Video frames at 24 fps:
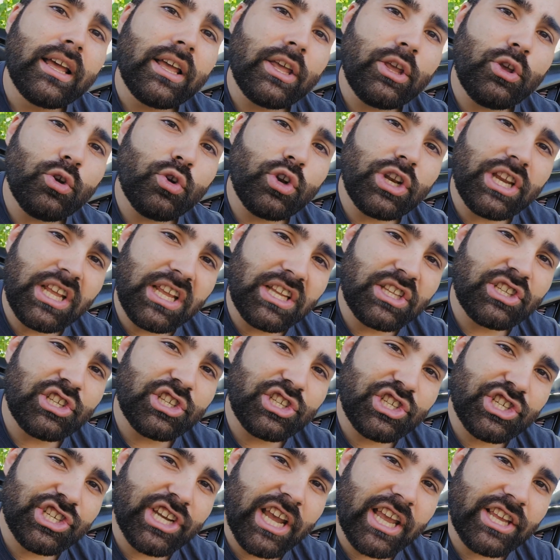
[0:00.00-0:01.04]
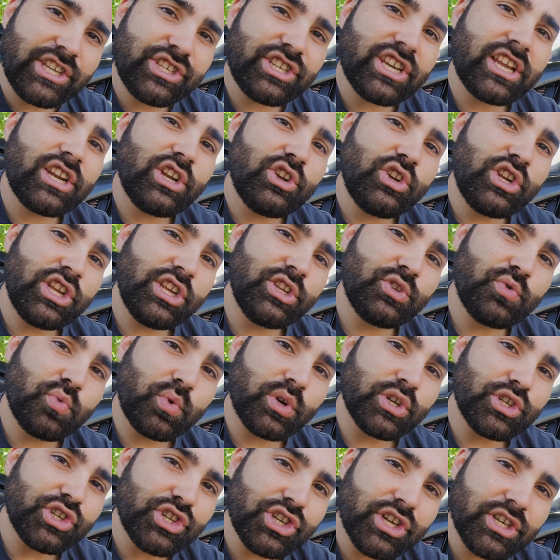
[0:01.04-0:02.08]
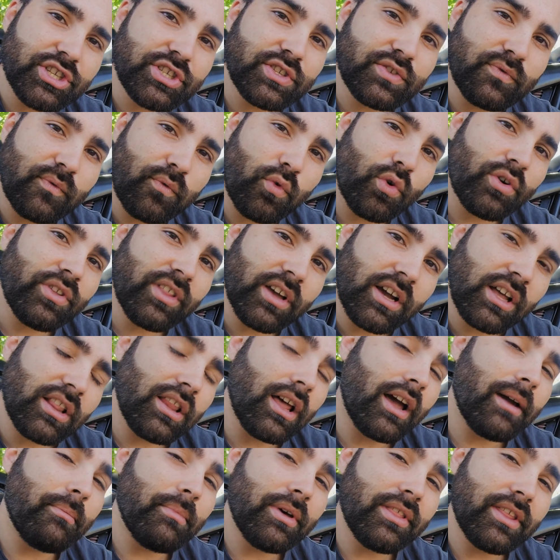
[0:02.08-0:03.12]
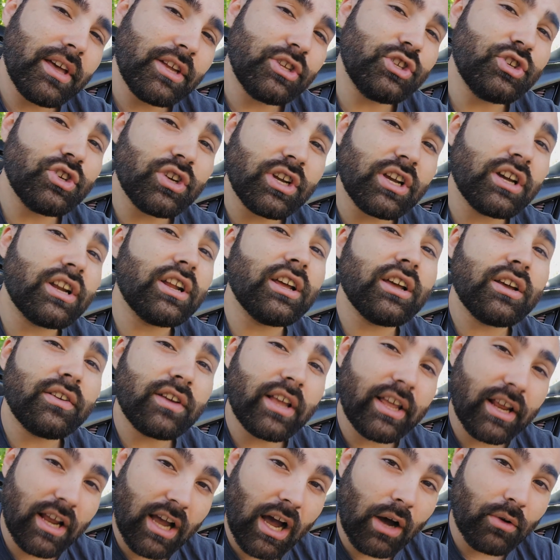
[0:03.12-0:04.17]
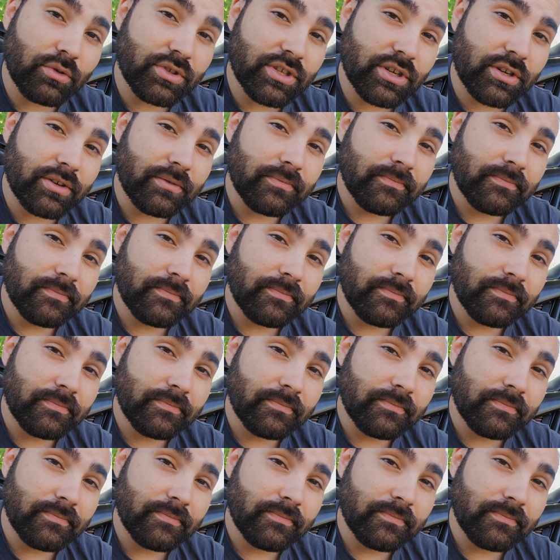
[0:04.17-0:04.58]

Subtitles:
you need to change and you need to adjust for the climate that you're gonna encounter.